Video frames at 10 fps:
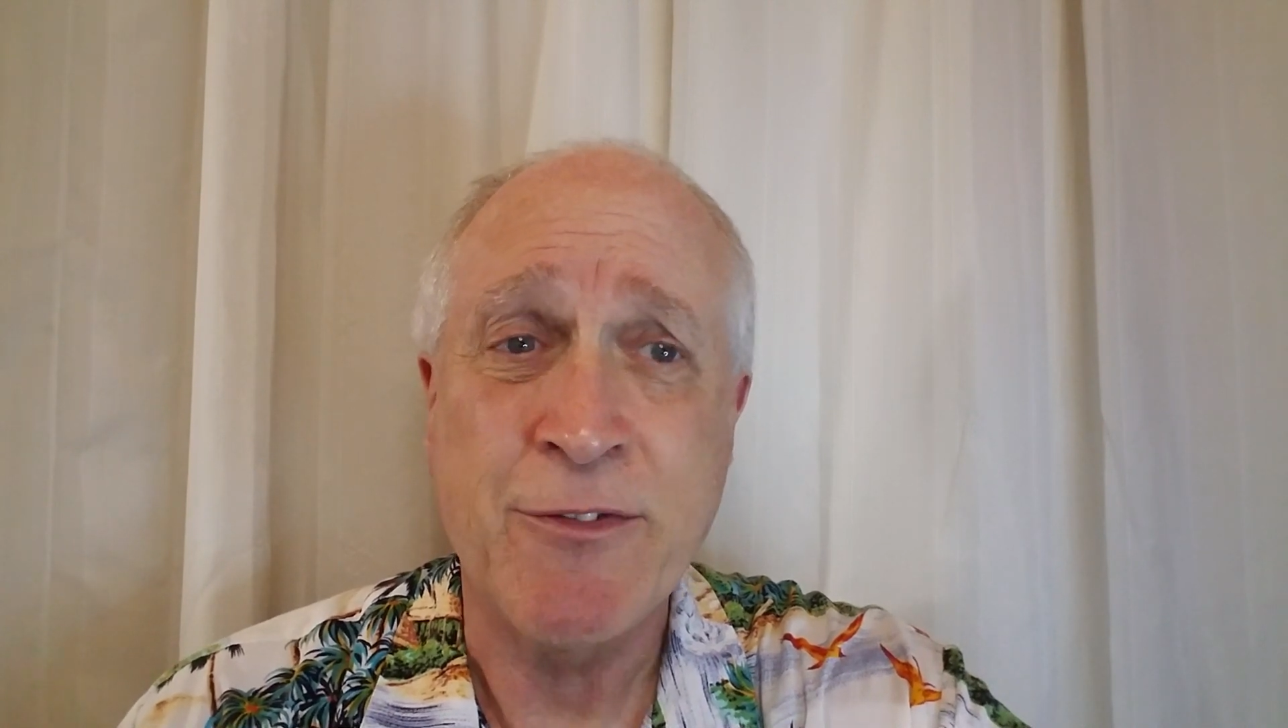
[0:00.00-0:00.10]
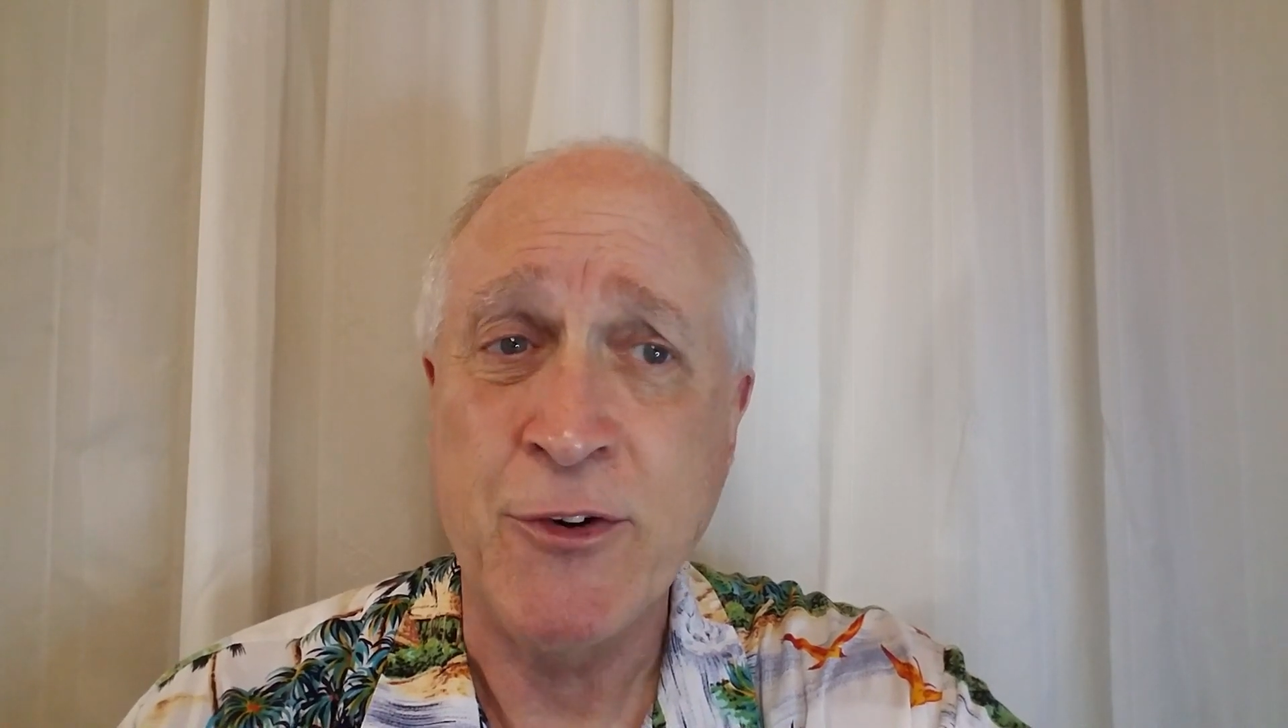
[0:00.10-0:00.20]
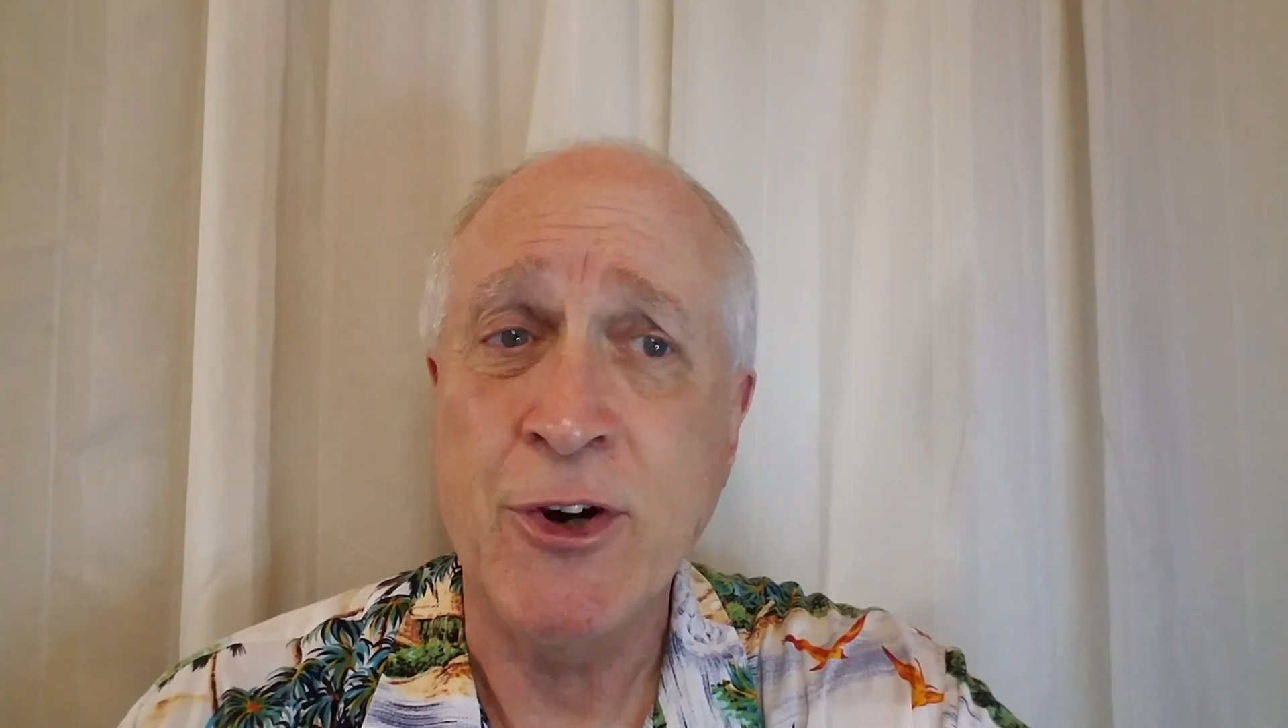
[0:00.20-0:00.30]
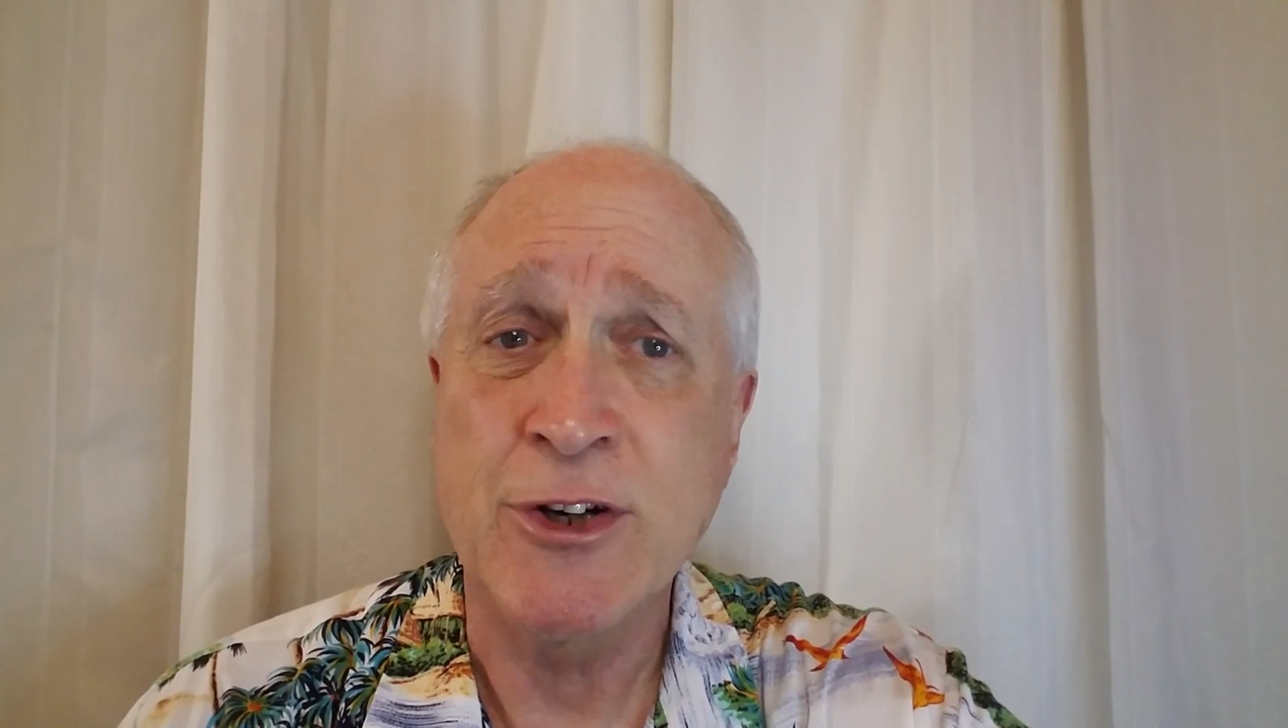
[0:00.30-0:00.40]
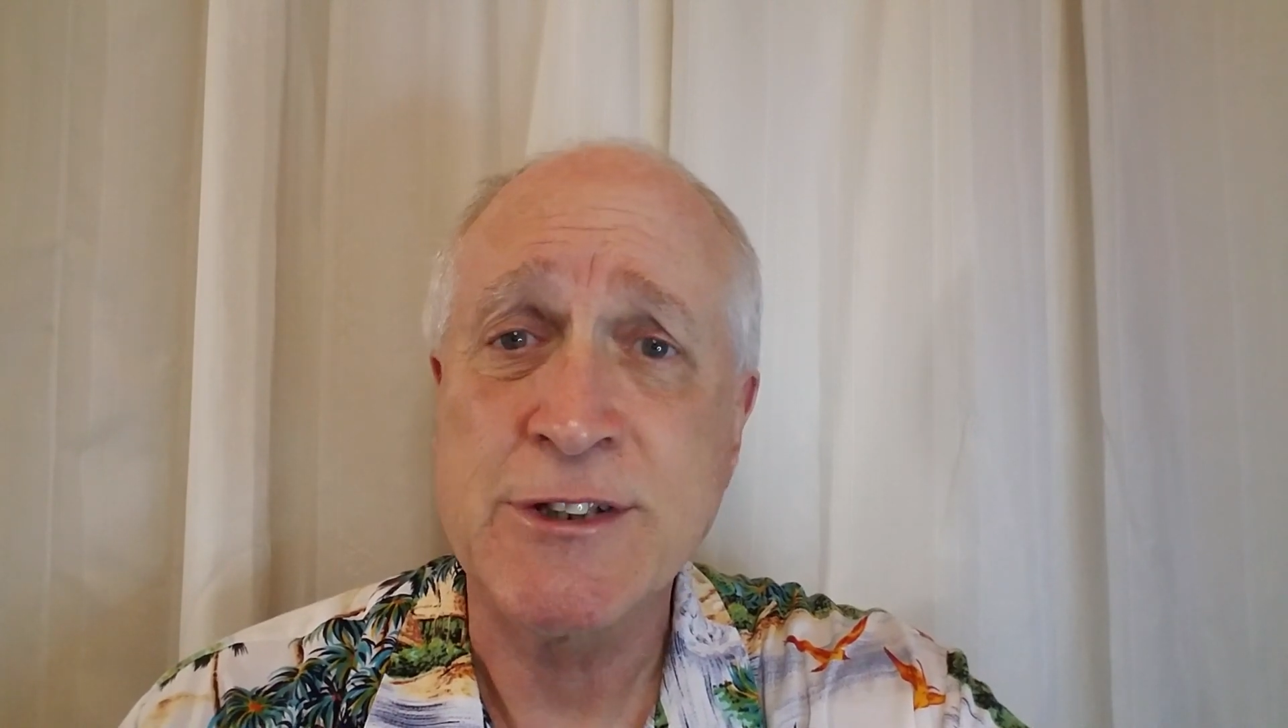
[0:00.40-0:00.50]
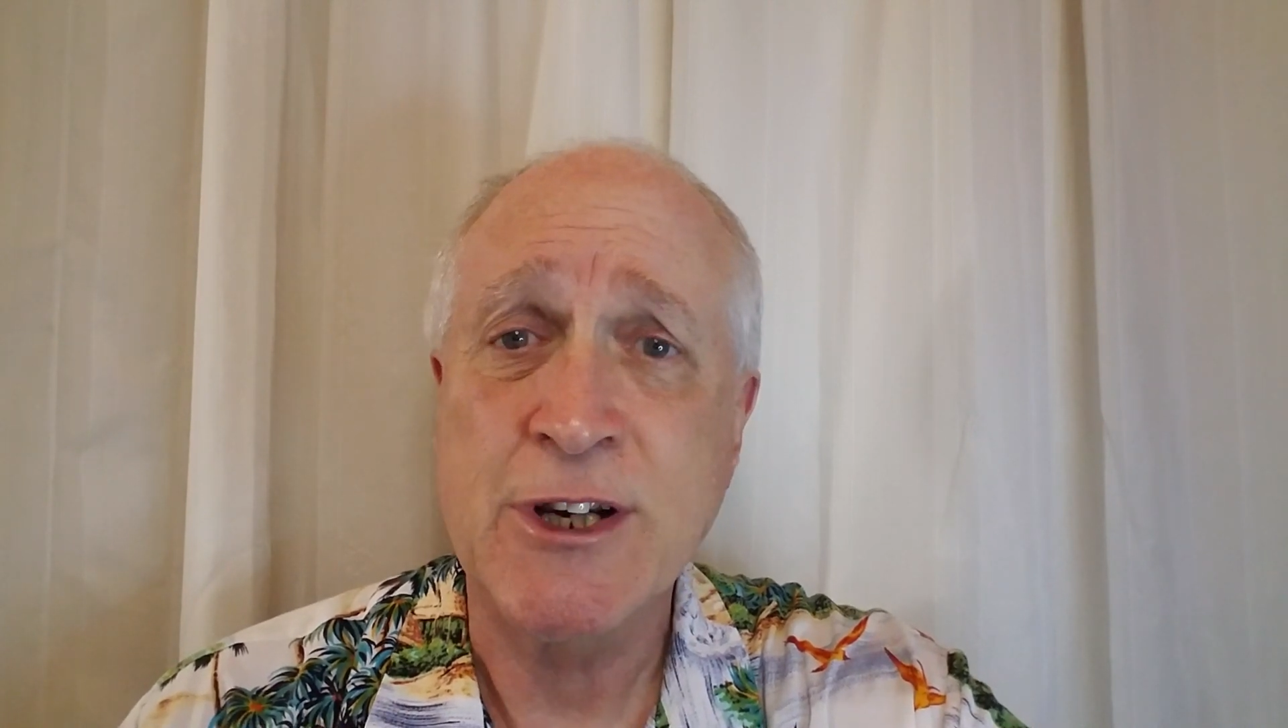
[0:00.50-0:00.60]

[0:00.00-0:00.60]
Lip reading: a few years